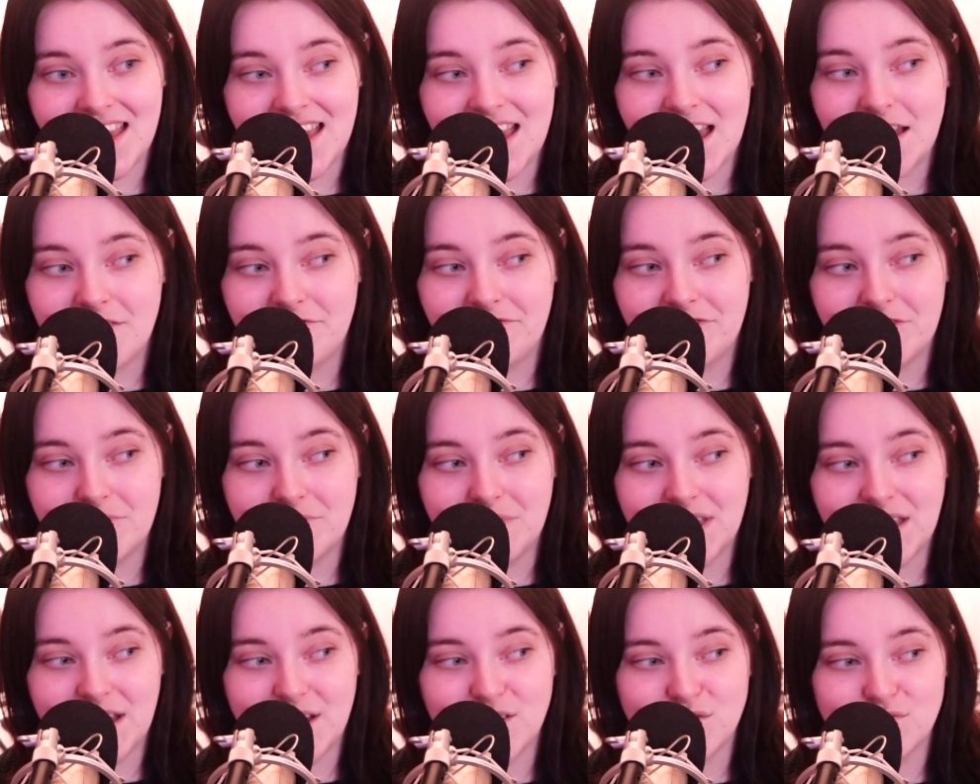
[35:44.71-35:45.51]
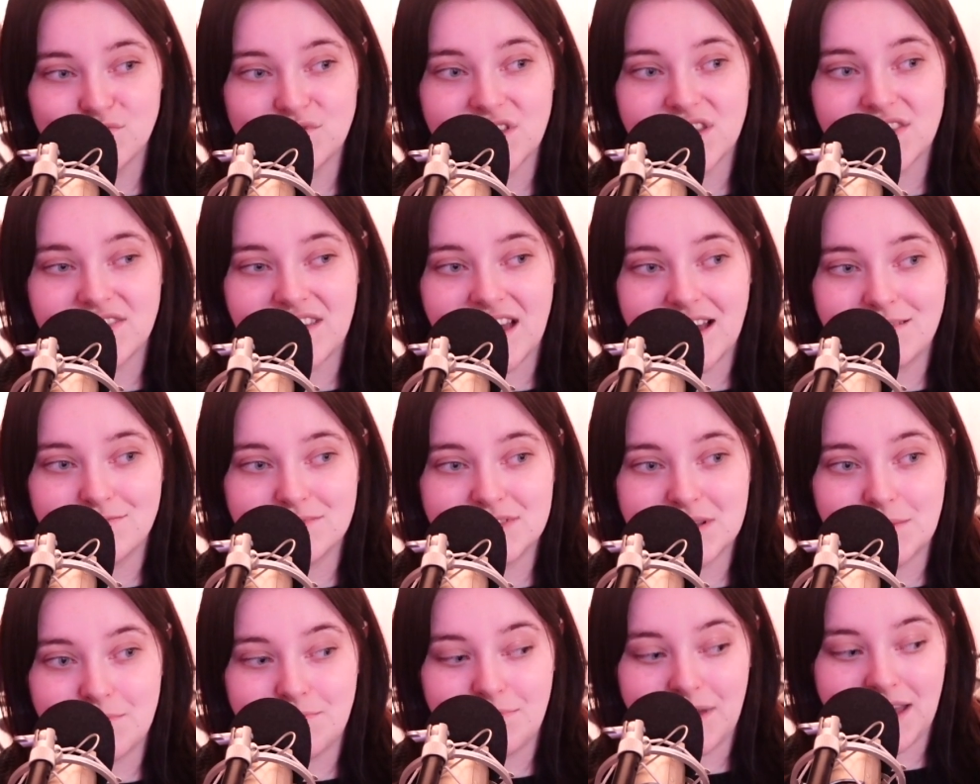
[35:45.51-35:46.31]
And for me, I know that
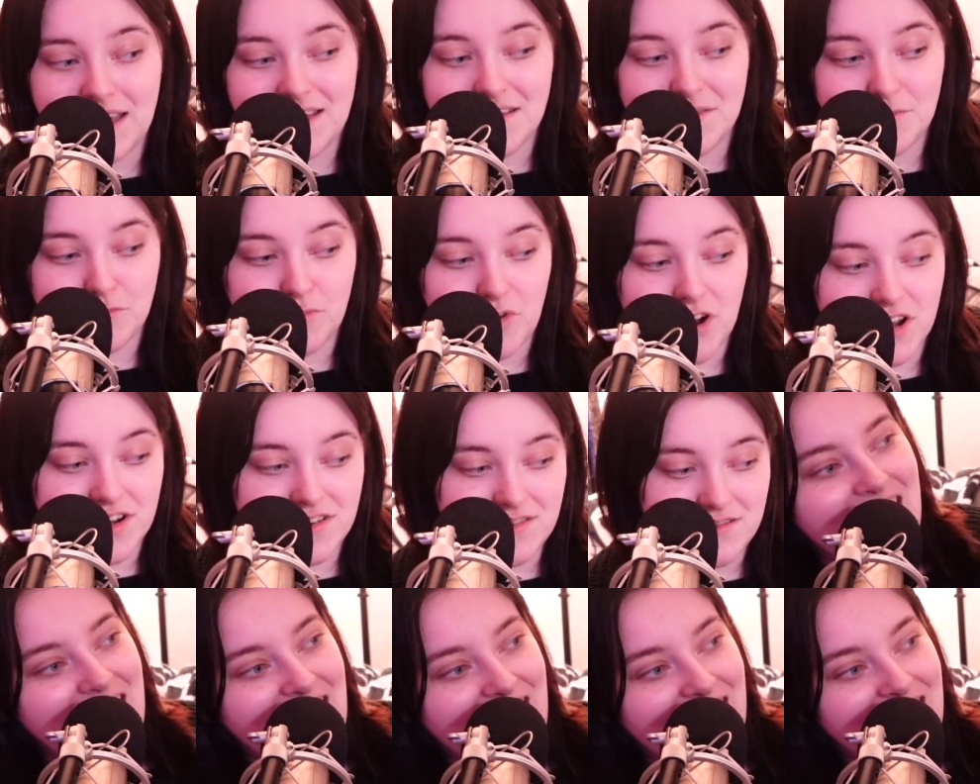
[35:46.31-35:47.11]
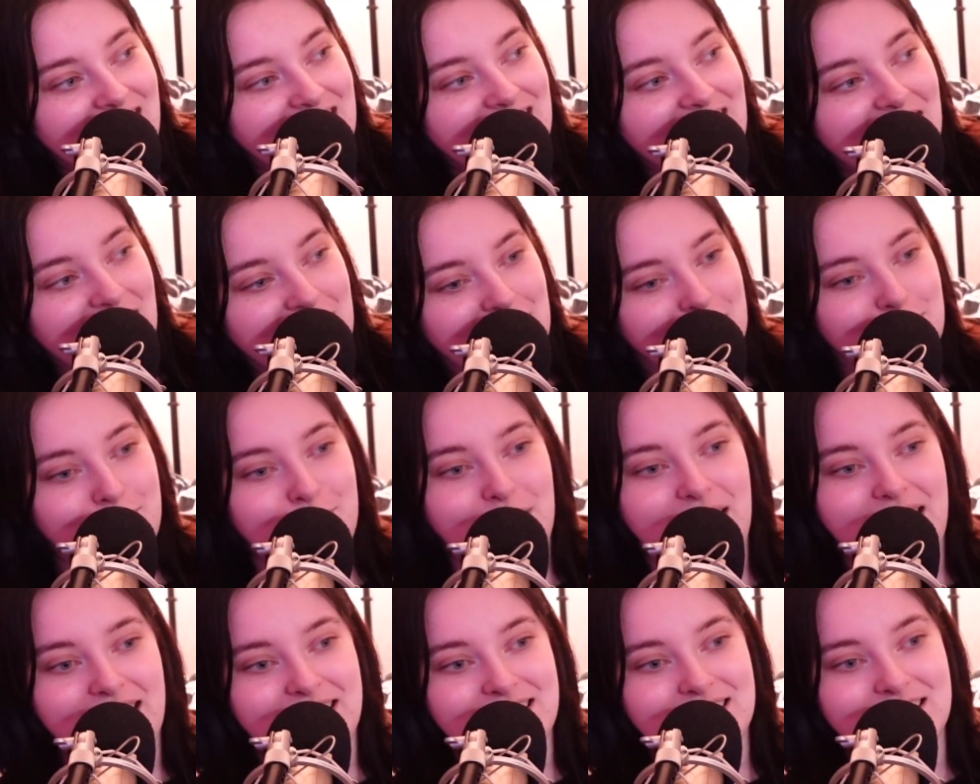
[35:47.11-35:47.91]
was a big one. I held
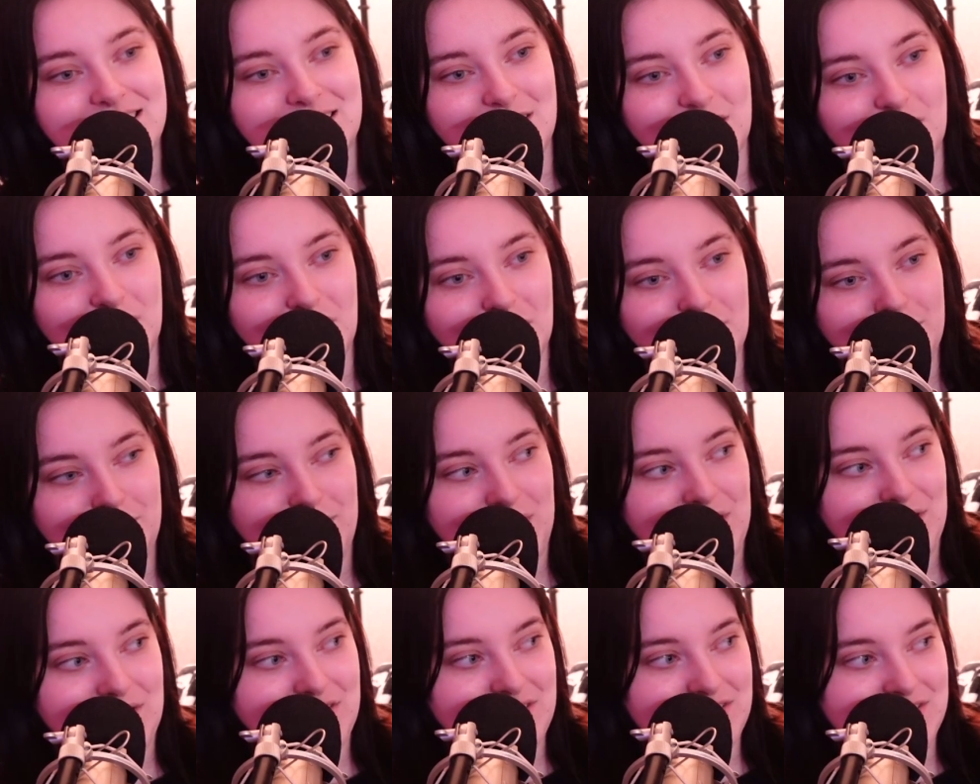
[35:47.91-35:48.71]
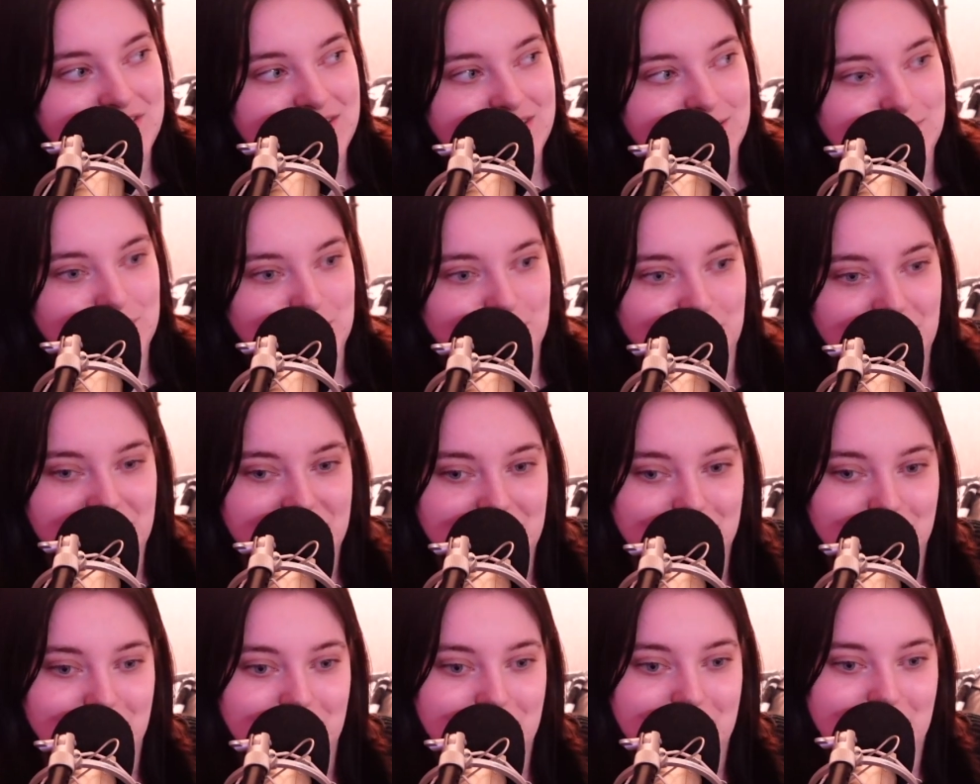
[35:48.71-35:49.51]
back a lot because I was
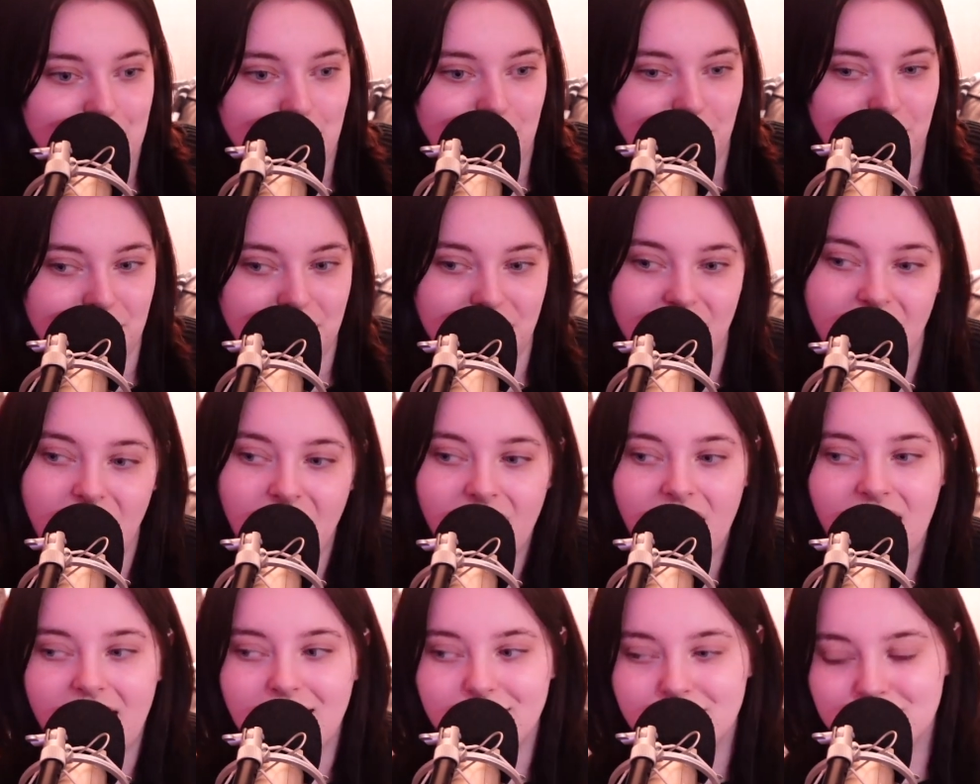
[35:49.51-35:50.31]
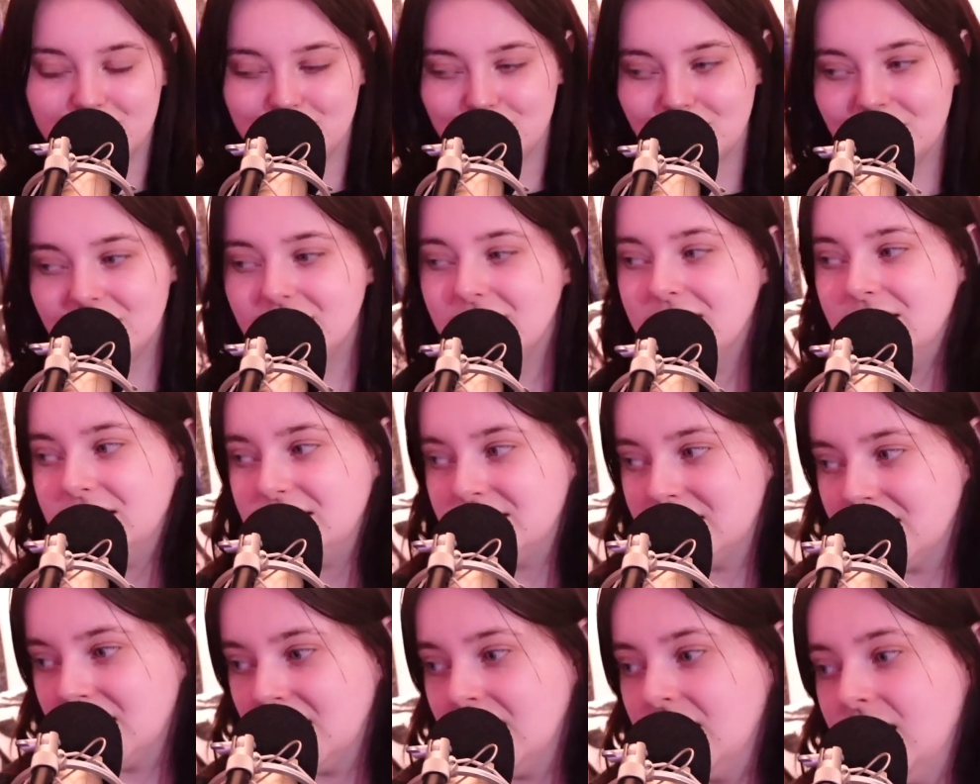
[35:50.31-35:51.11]
worried what people thought. I was
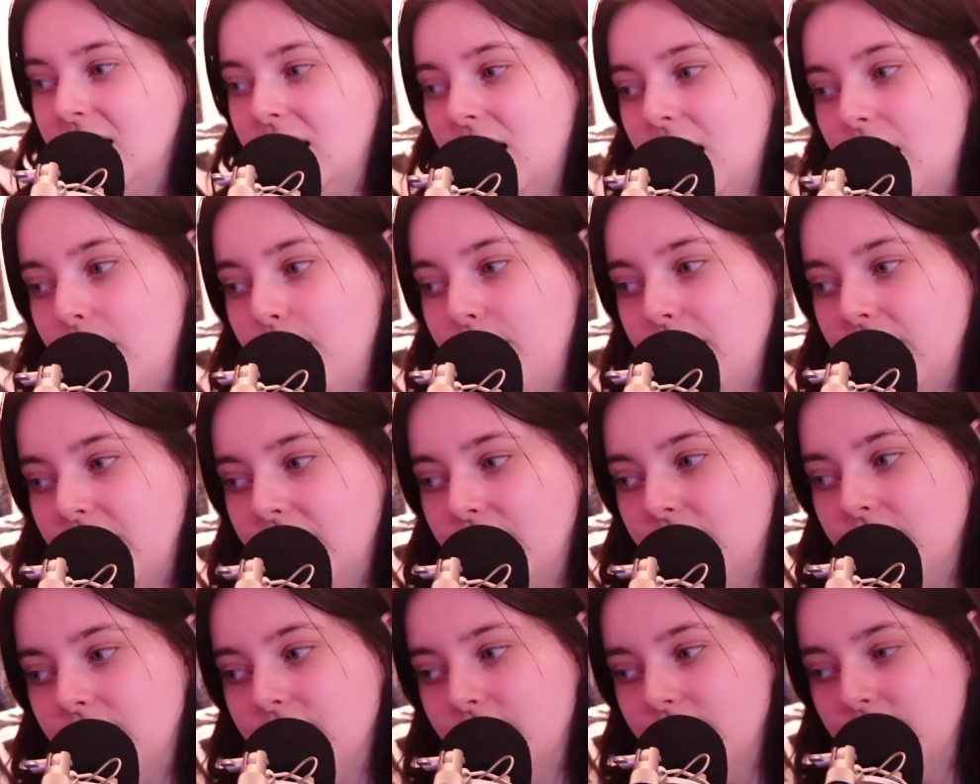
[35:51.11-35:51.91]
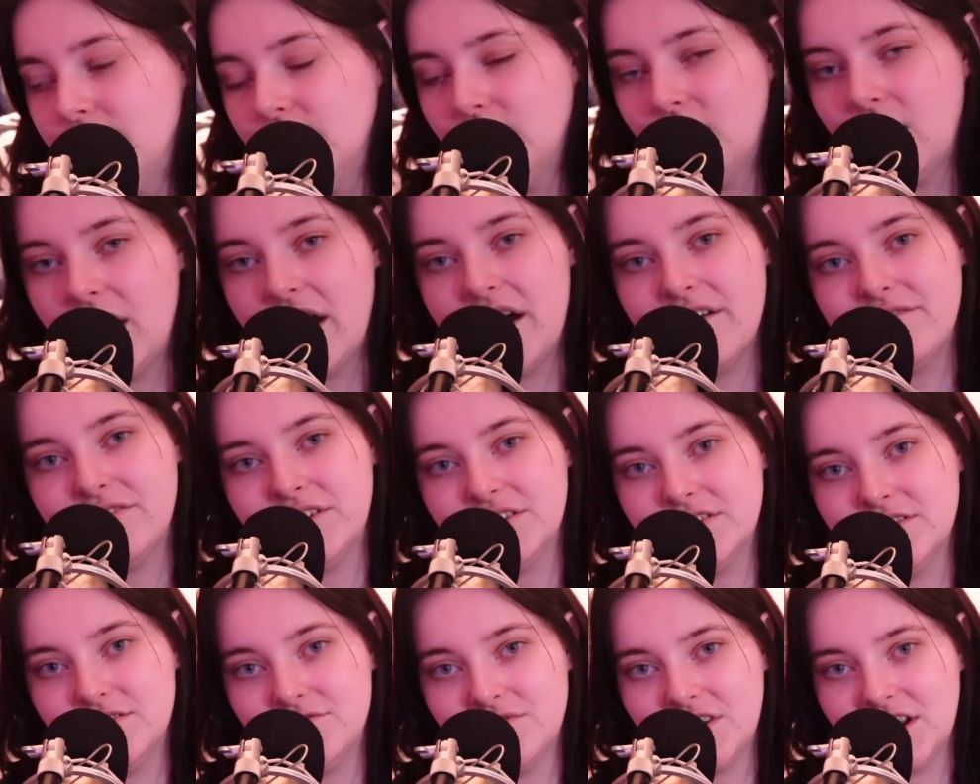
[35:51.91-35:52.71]
worried about not
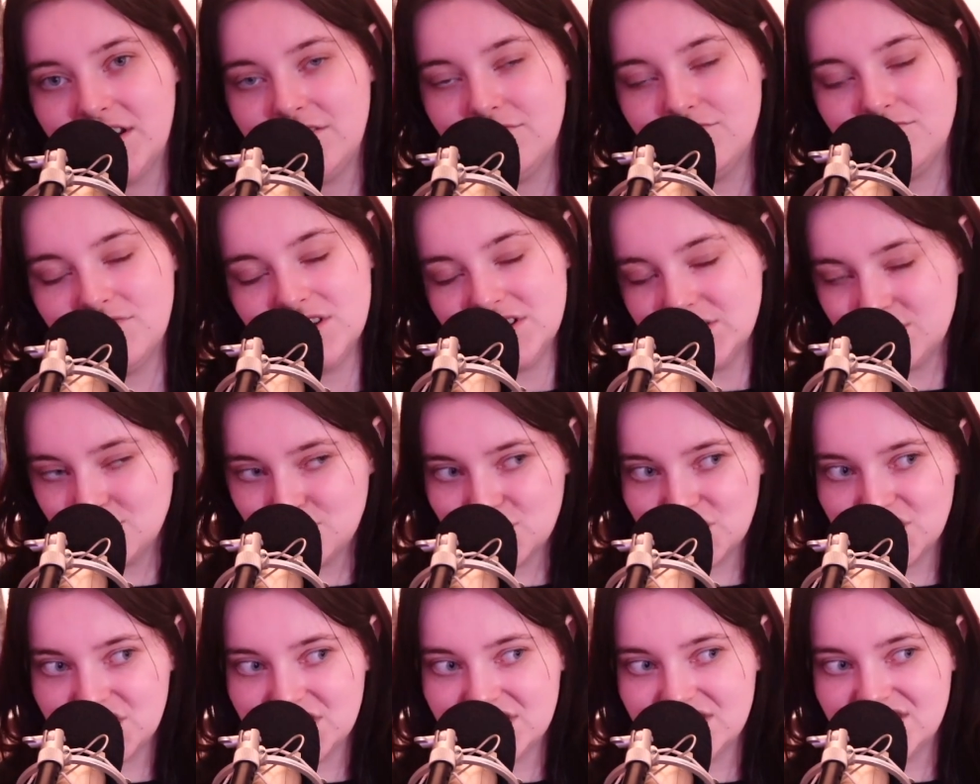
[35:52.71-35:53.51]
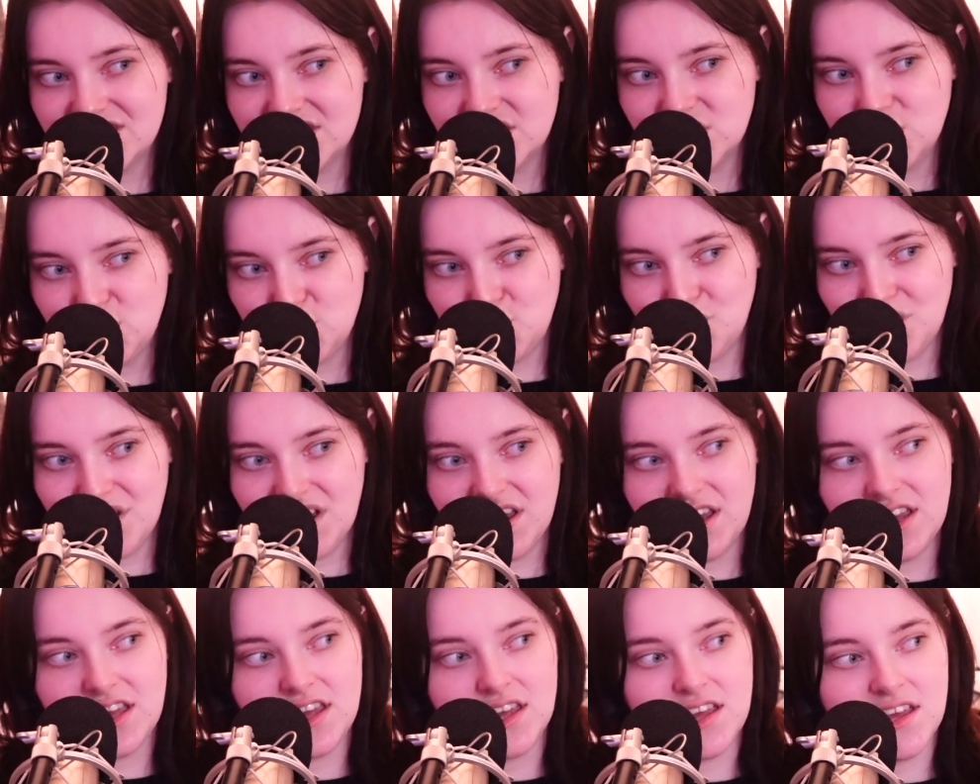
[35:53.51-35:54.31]
having the right resources to do
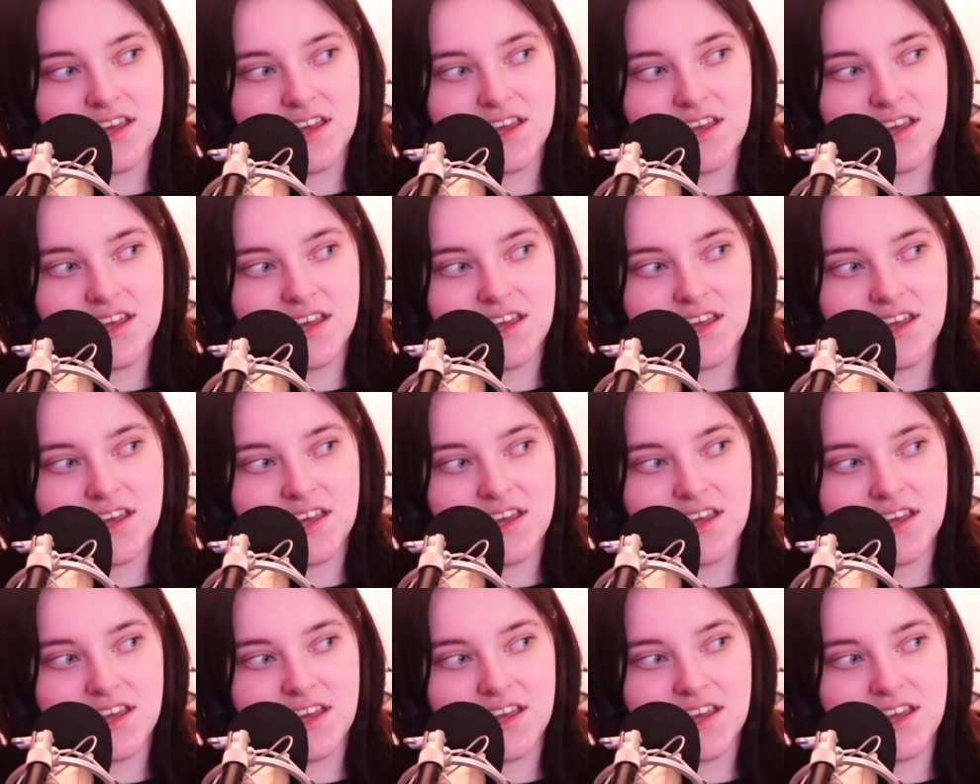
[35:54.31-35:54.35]
it,